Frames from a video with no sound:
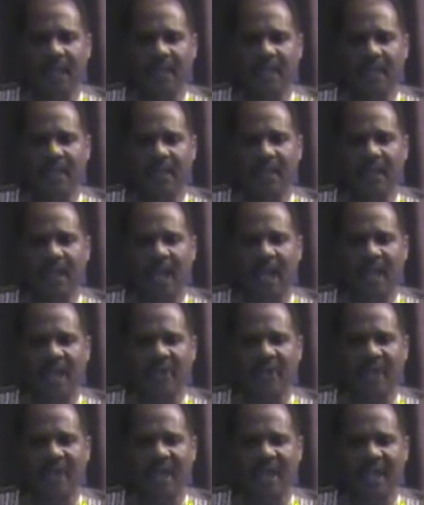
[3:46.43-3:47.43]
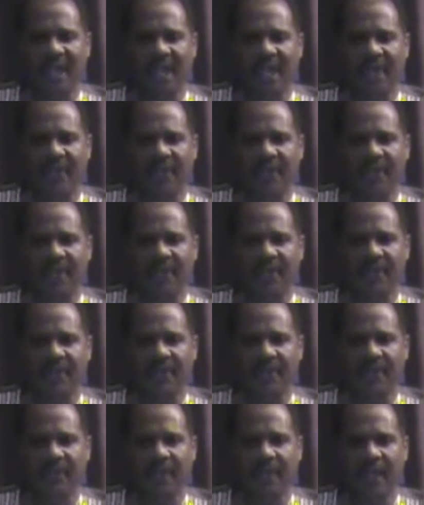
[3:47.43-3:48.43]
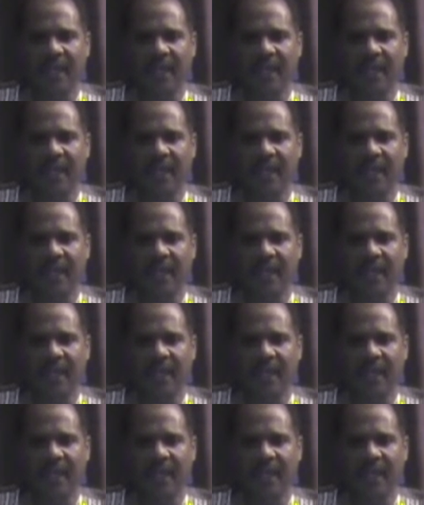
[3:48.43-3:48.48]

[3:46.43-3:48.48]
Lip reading: and acknowledge our ancestors,